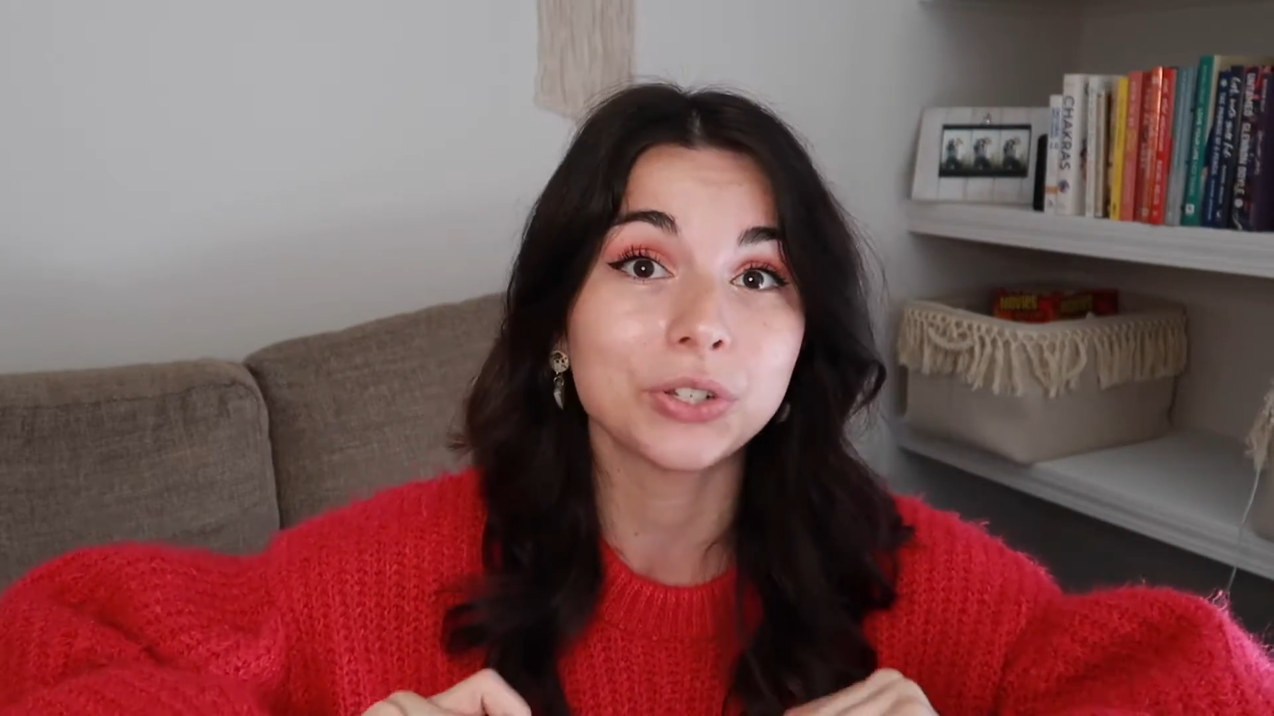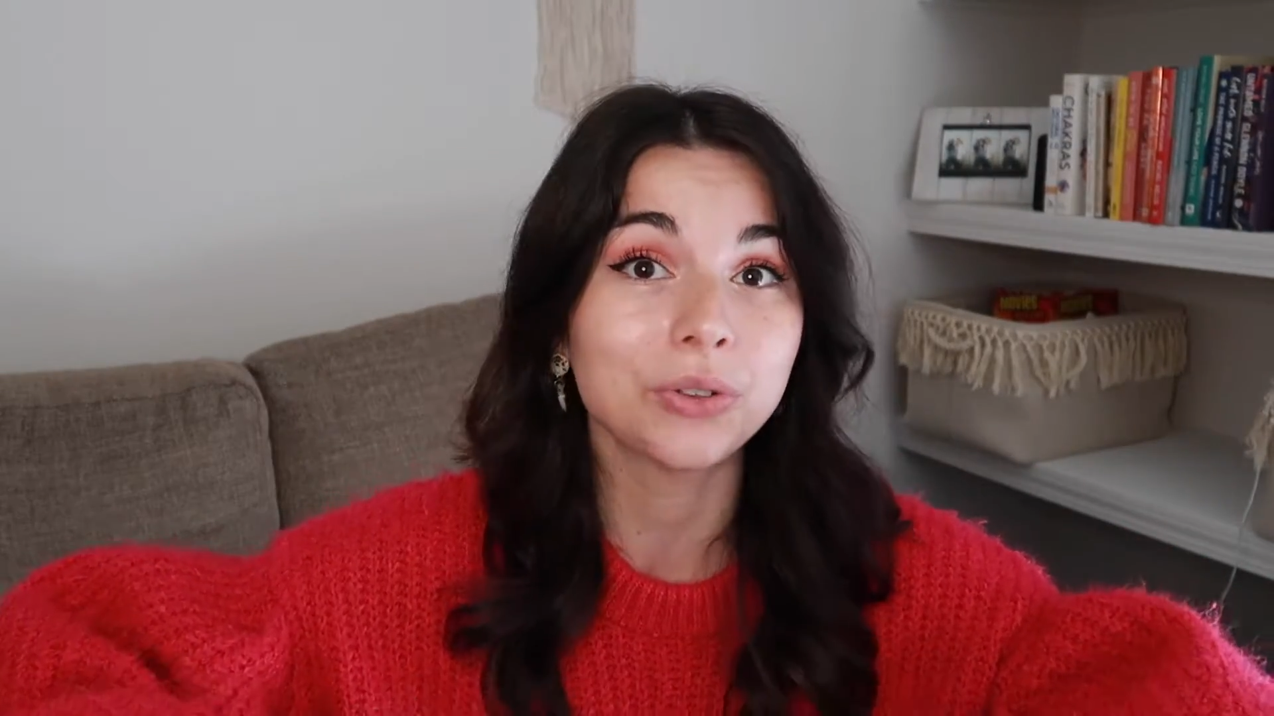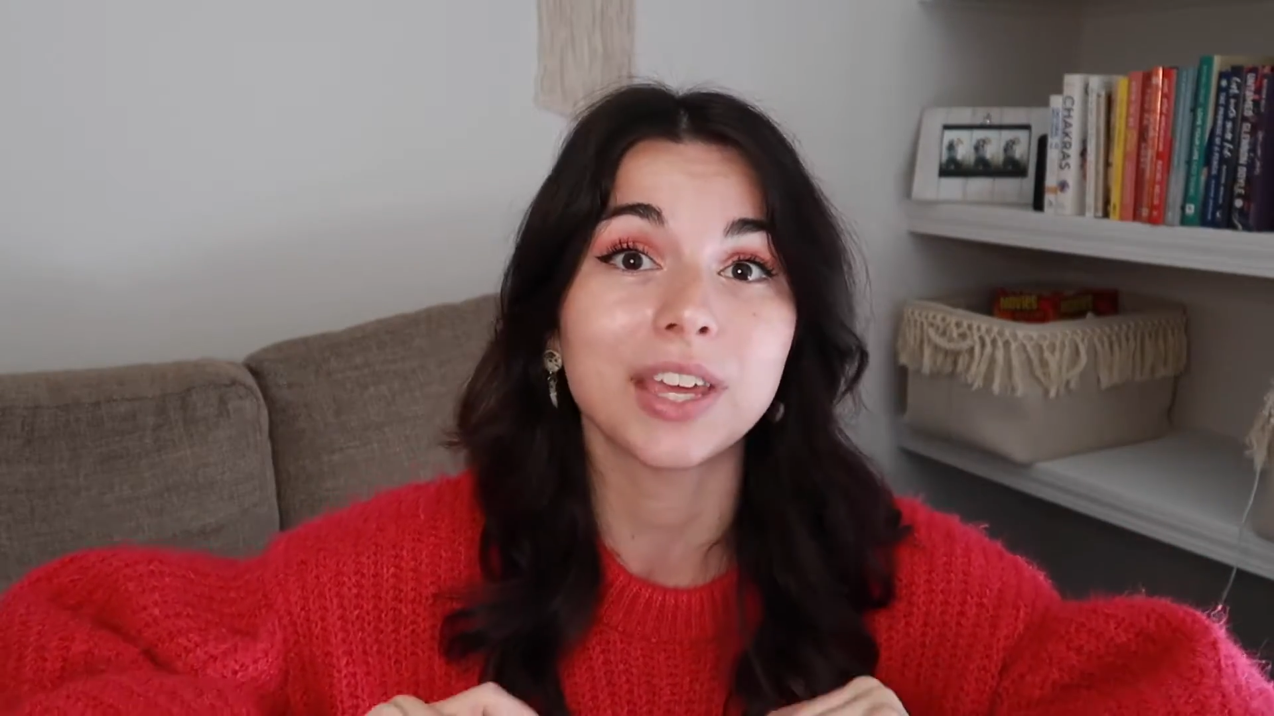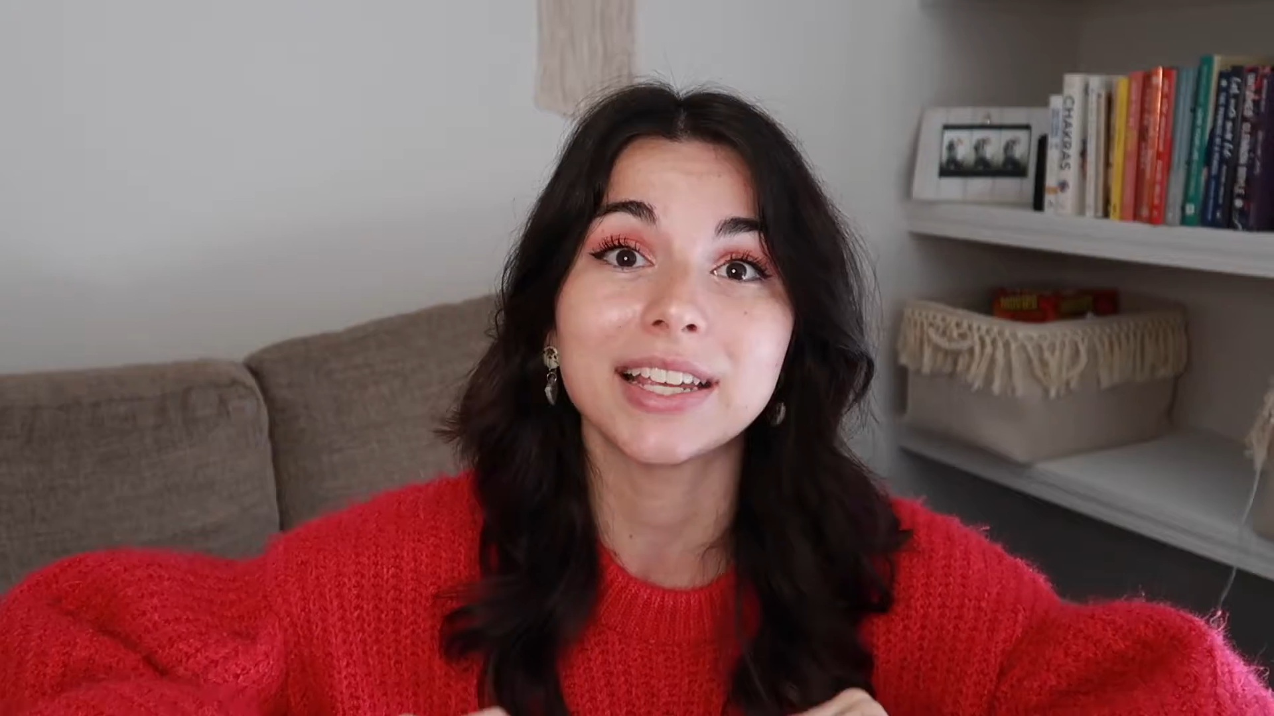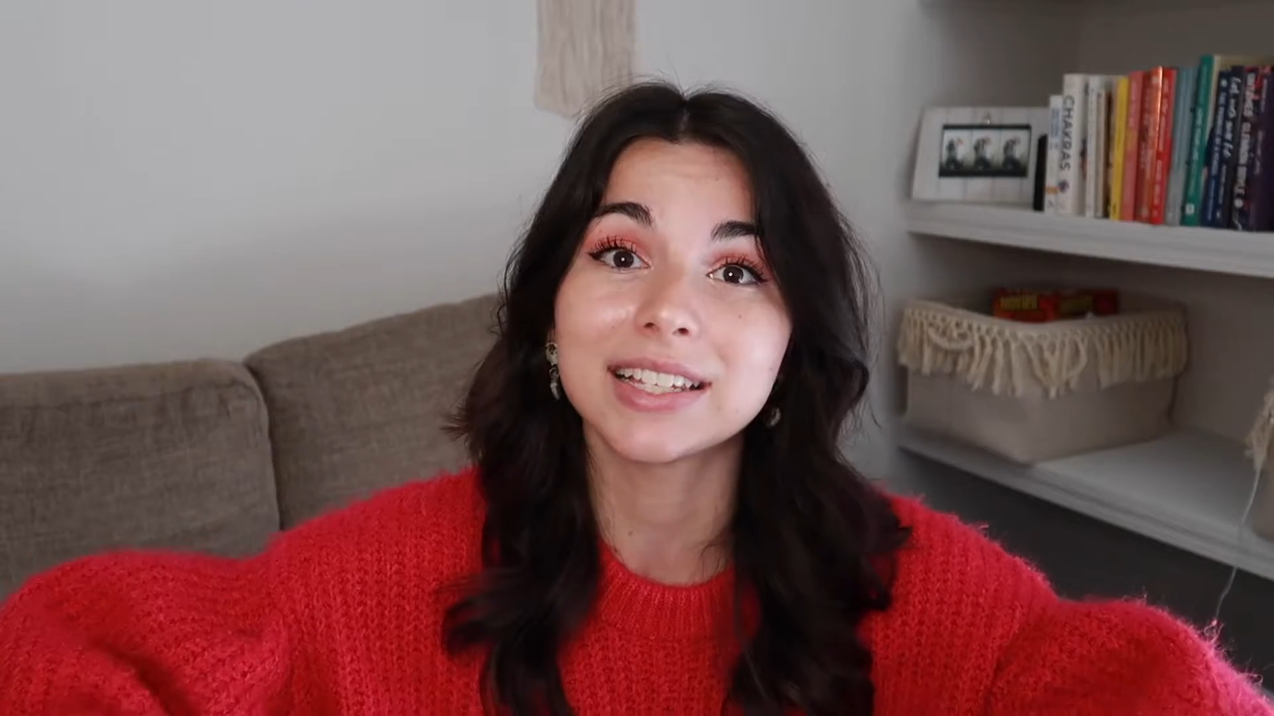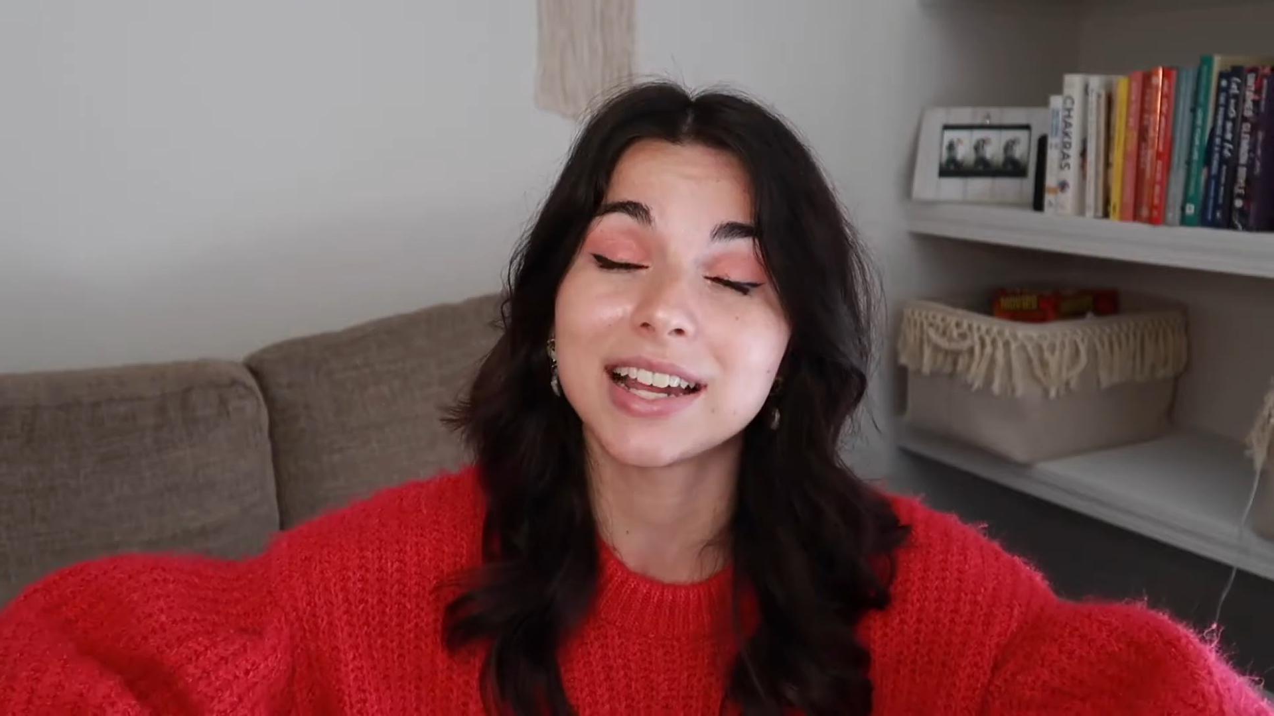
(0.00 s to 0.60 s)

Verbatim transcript: two things